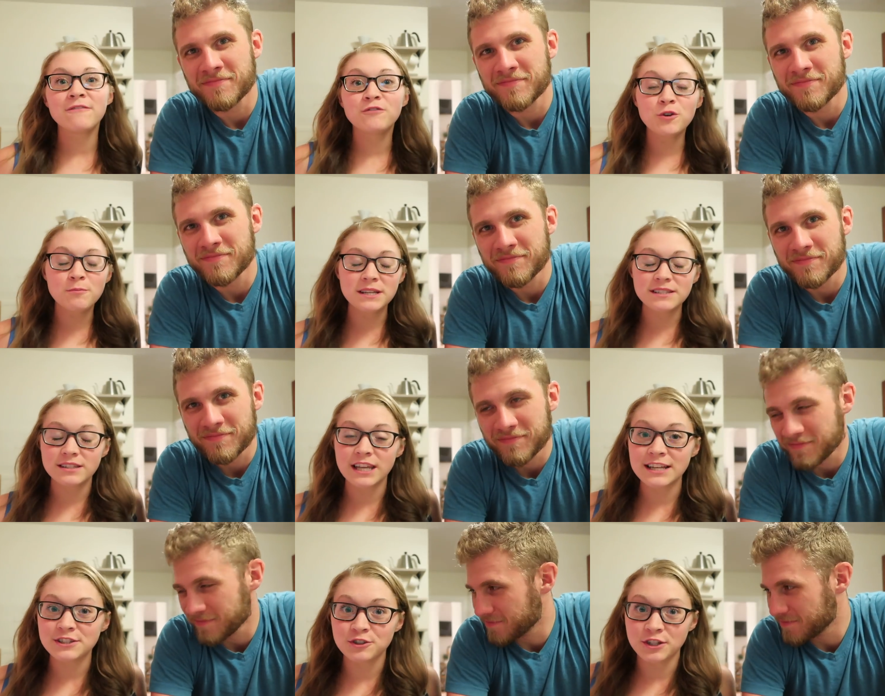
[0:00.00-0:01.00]
Speaker 1: If you
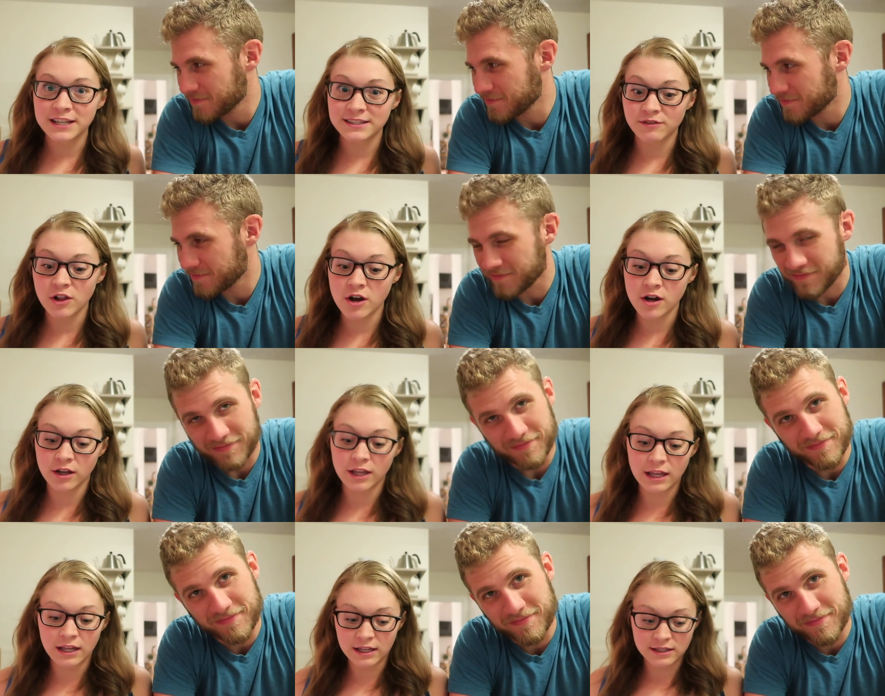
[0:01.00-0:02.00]
missed yesterday's
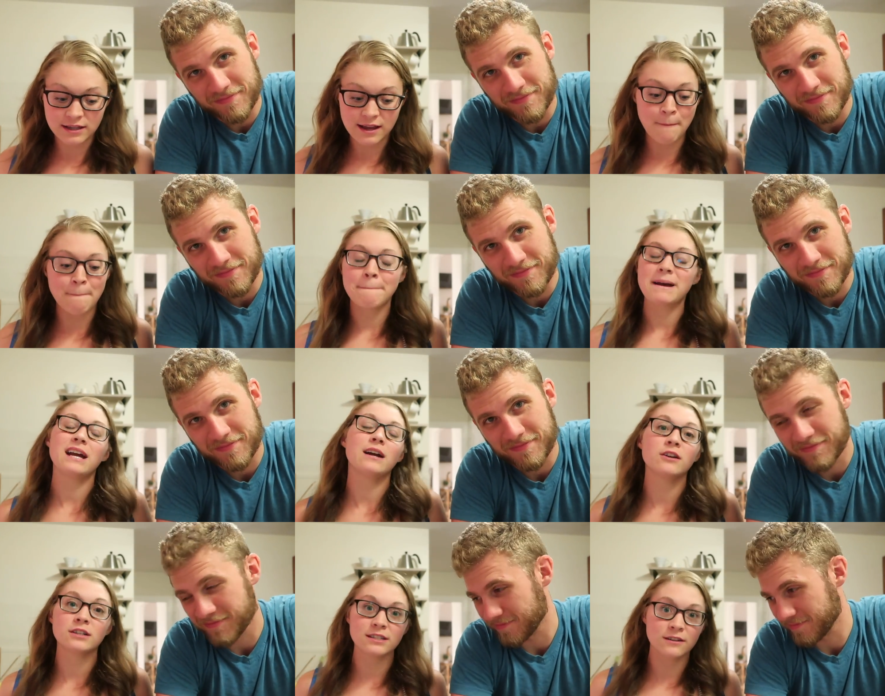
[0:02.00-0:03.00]
vlog, it is
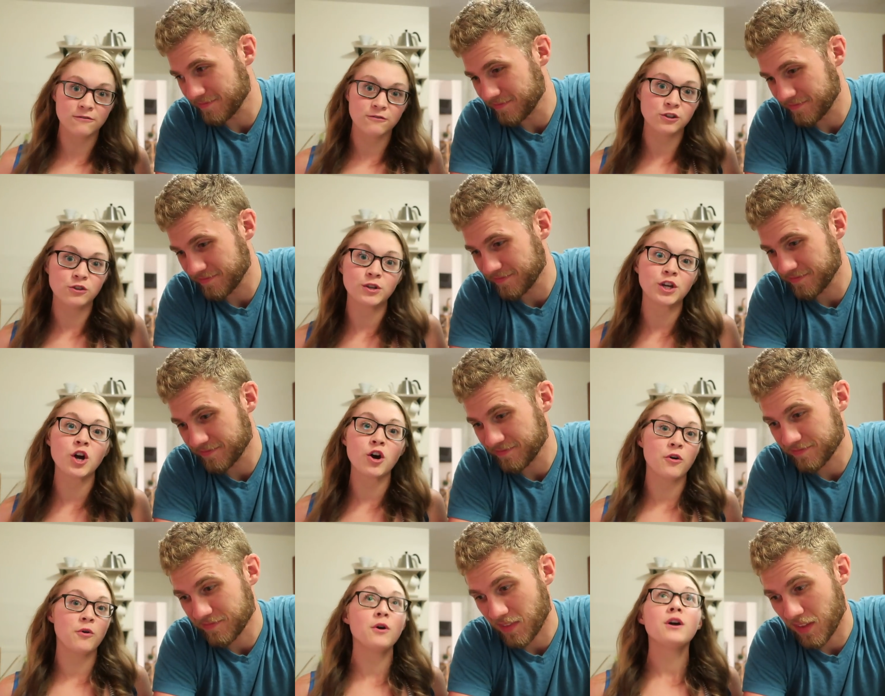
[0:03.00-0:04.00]
imperative for you to
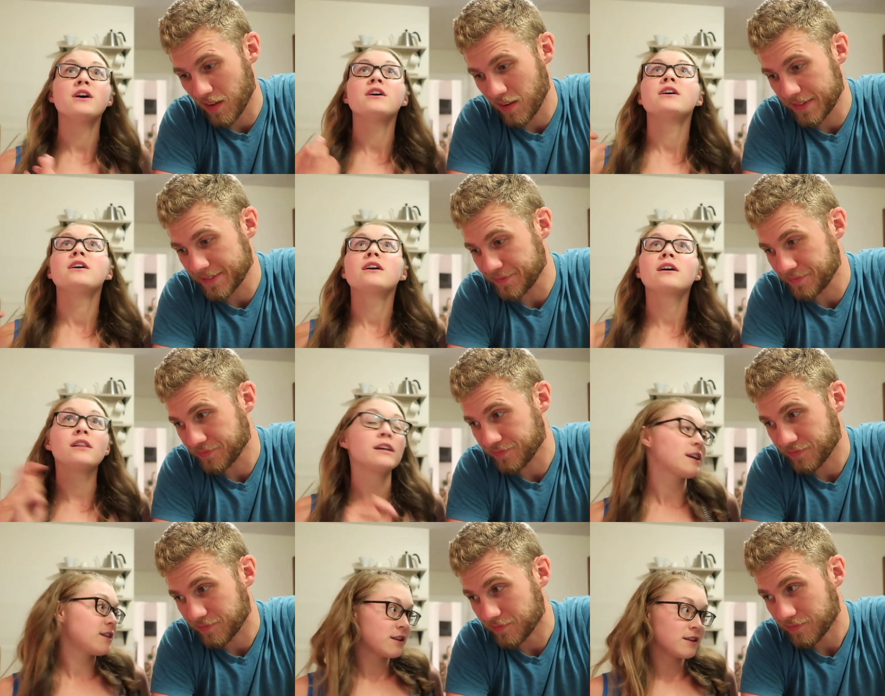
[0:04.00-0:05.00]
go
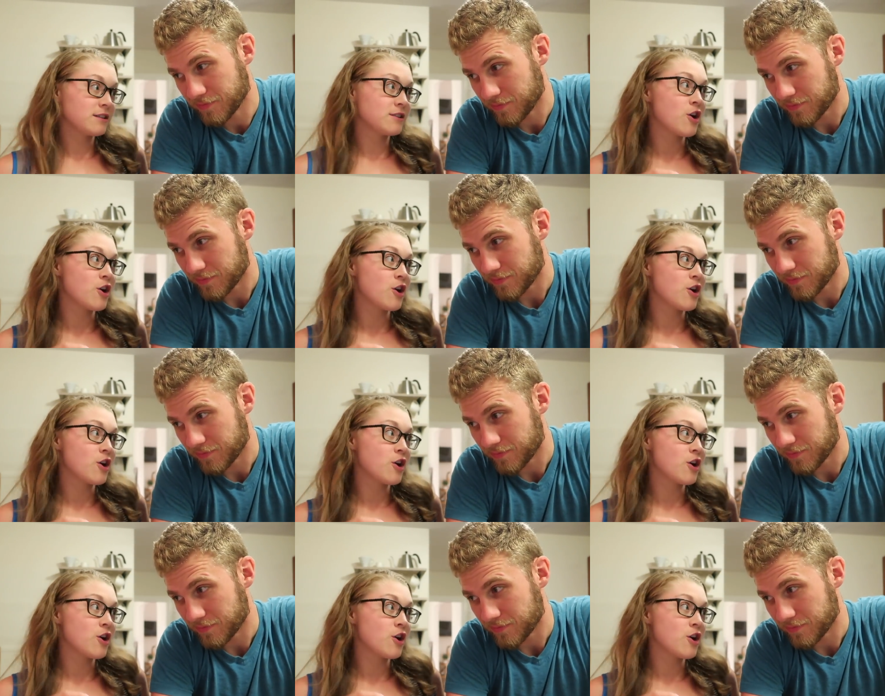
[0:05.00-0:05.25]
click